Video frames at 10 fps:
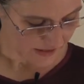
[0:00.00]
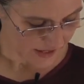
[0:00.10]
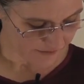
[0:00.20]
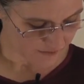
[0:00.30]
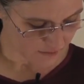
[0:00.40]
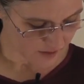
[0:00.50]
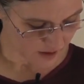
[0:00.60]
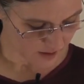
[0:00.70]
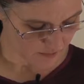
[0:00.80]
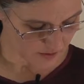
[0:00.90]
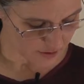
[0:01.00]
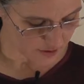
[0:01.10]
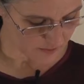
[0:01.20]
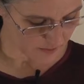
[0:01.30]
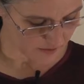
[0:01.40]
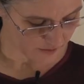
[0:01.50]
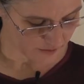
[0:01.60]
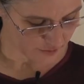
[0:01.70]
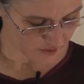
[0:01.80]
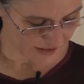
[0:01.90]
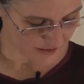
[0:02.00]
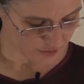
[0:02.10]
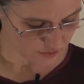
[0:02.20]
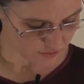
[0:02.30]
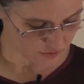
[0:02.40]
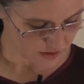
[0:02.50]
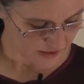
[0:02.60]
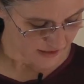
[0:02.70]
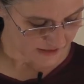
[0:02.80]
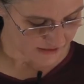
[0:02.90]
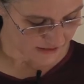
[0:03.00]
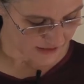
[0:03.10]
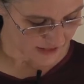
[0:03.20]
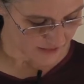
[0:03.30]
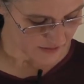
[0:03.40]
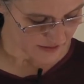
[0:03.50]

having become much superior to angels, as the name